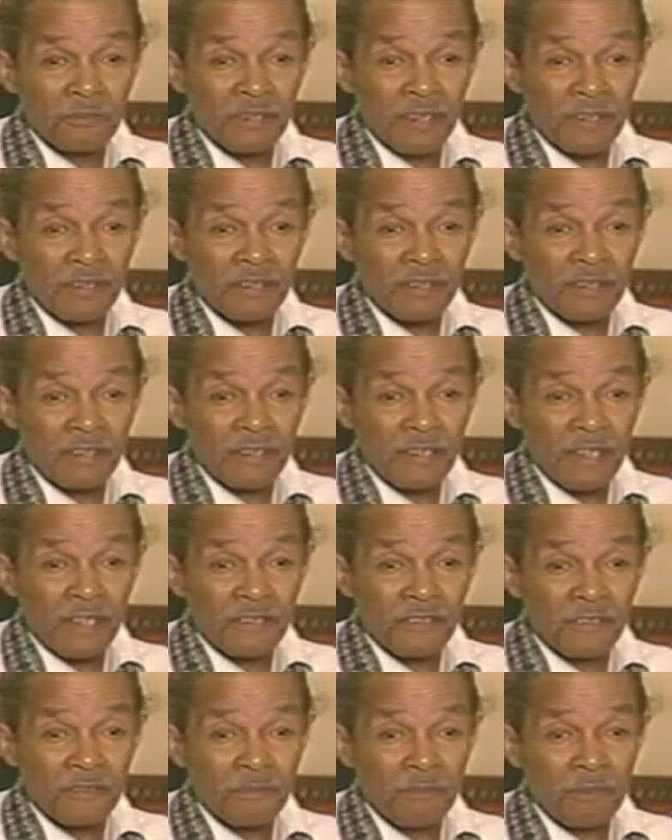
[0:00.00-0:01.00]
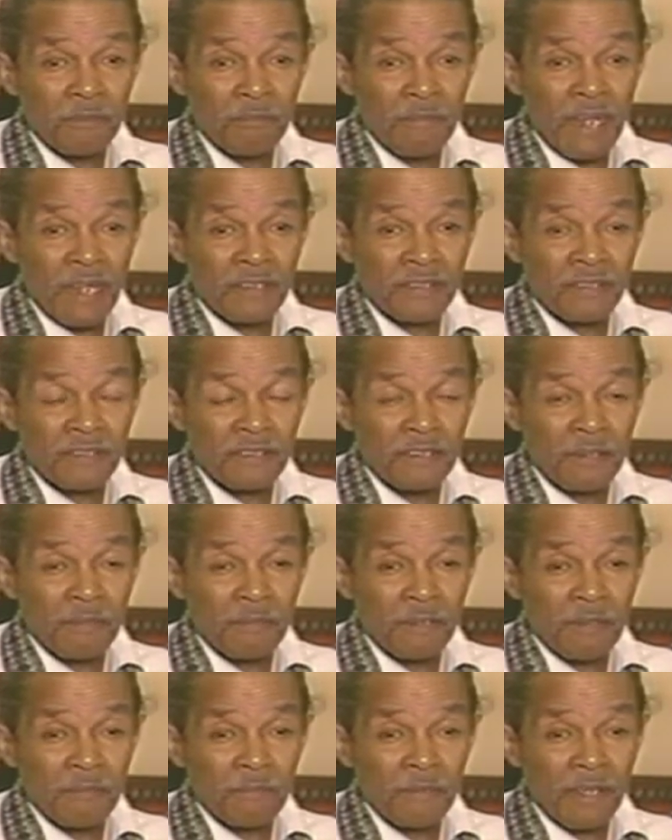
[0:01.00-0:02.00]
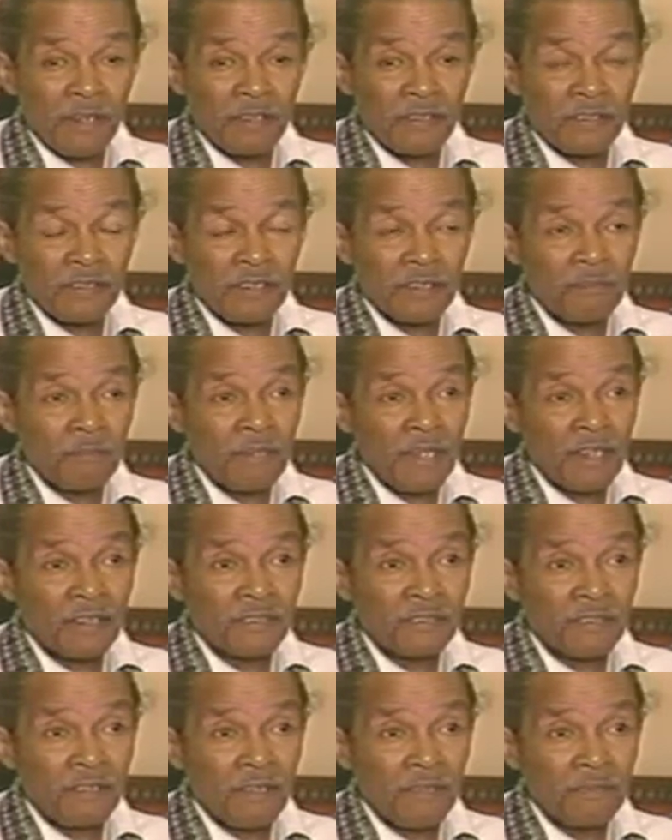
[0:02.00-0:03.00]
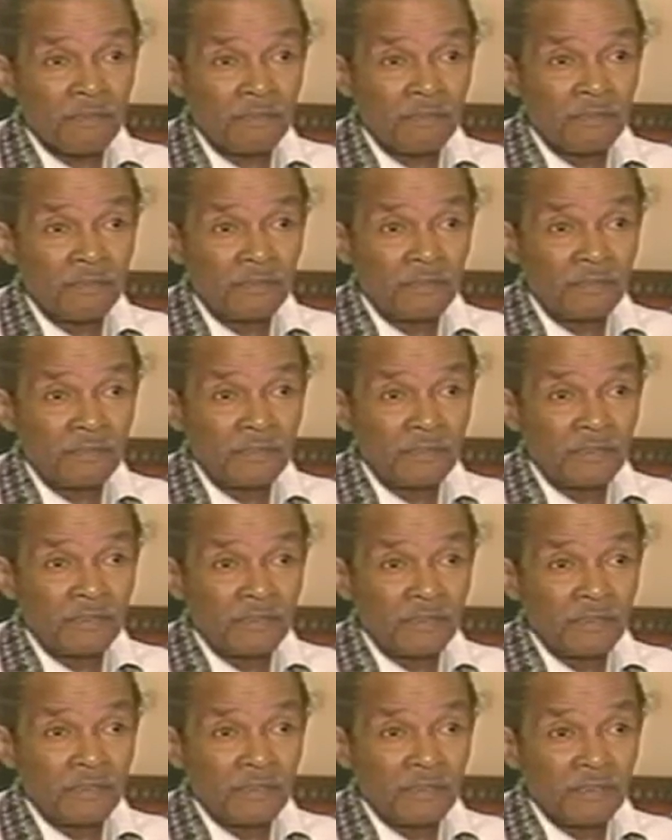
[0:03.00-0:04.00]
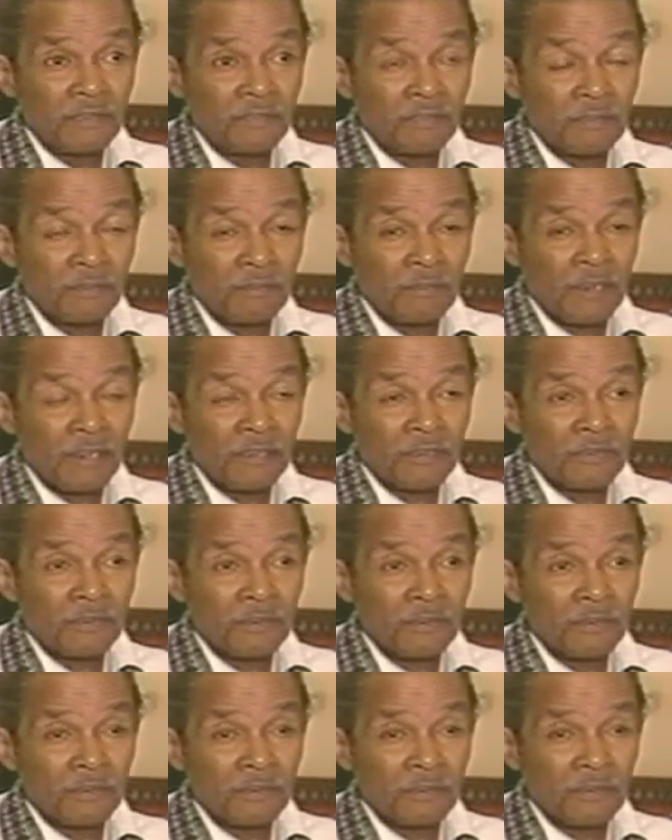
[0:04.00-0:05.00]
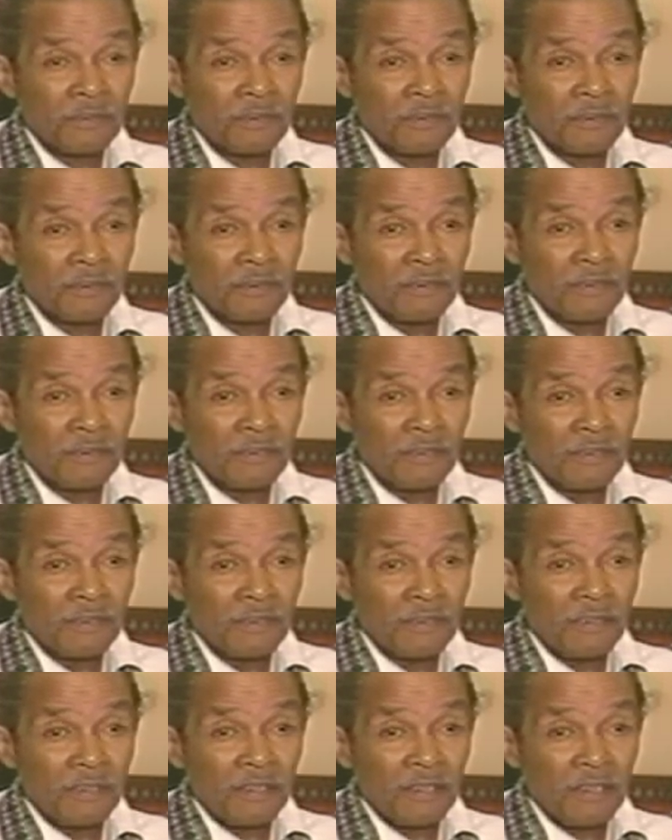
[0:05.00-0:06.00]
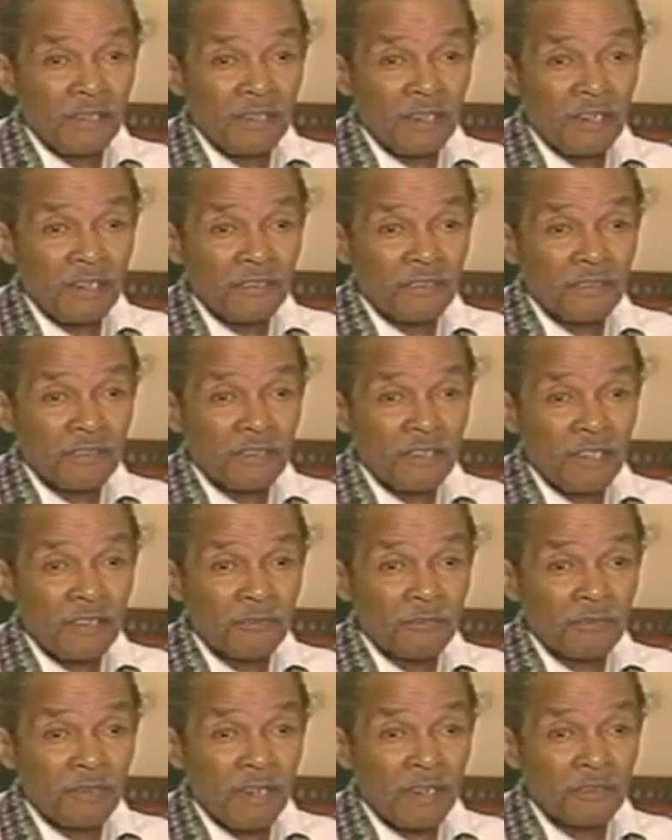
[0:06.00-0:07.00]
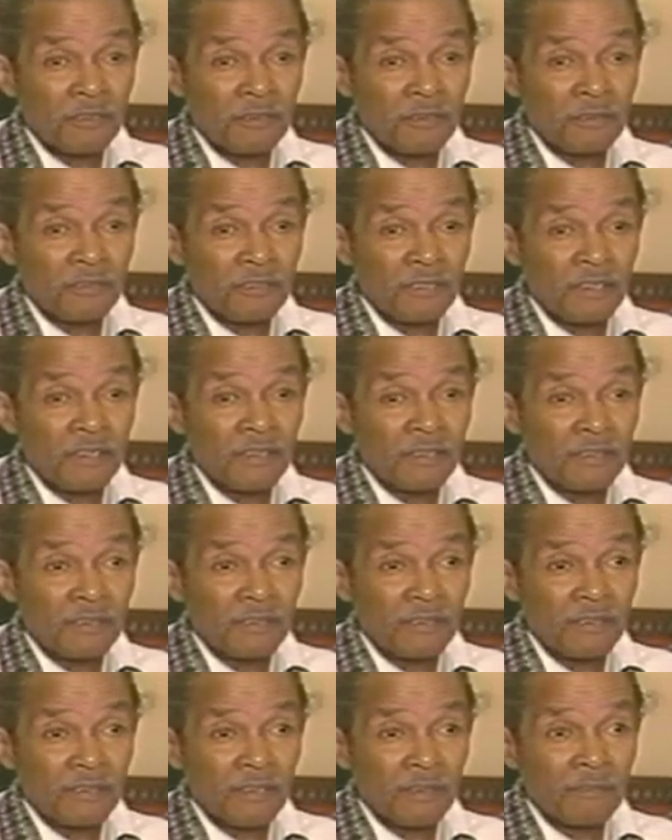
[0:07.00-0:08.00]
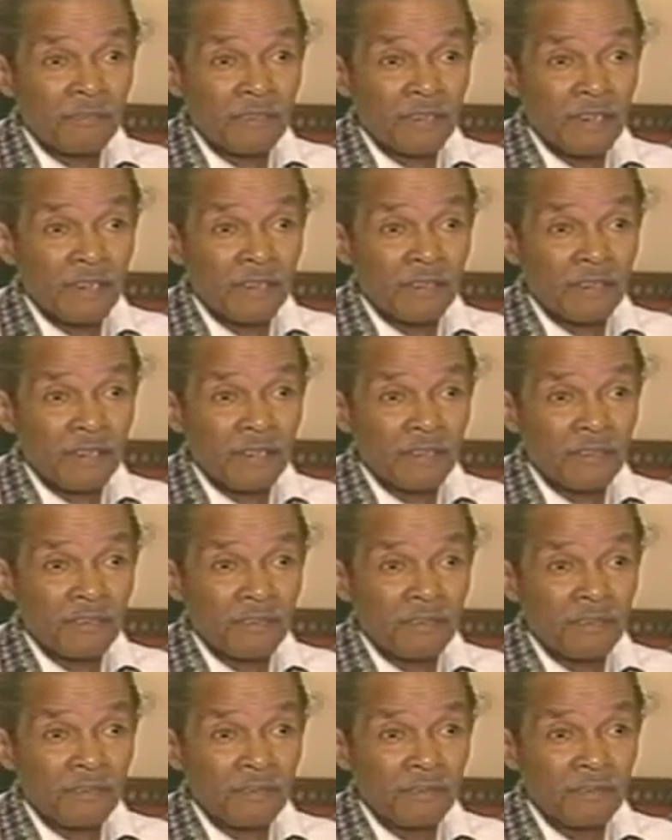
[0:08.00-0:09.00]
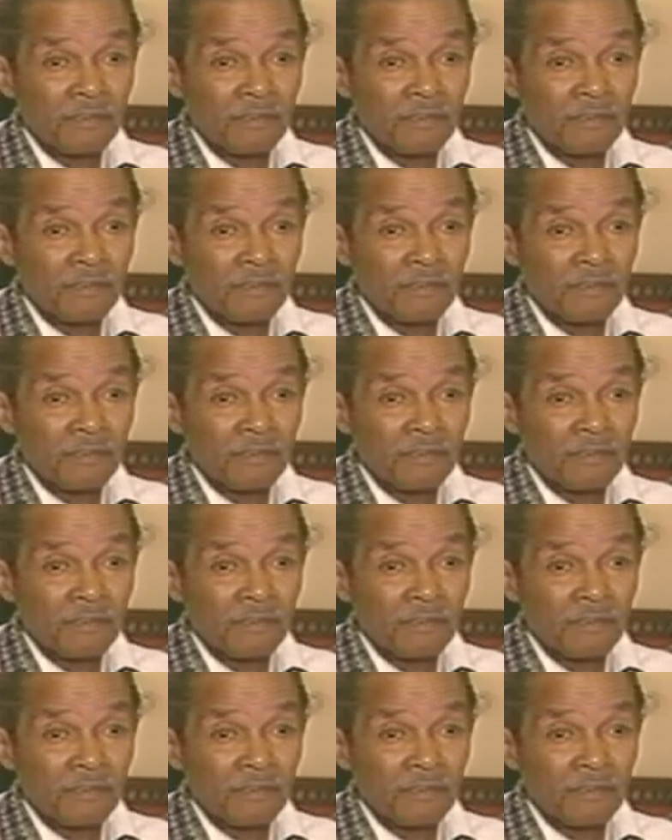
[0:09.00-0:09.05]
I, I see where Max is coming. I'll probably take Max off for the Montreux. Yeah, that's, that's what I'd go see, something like that, you know.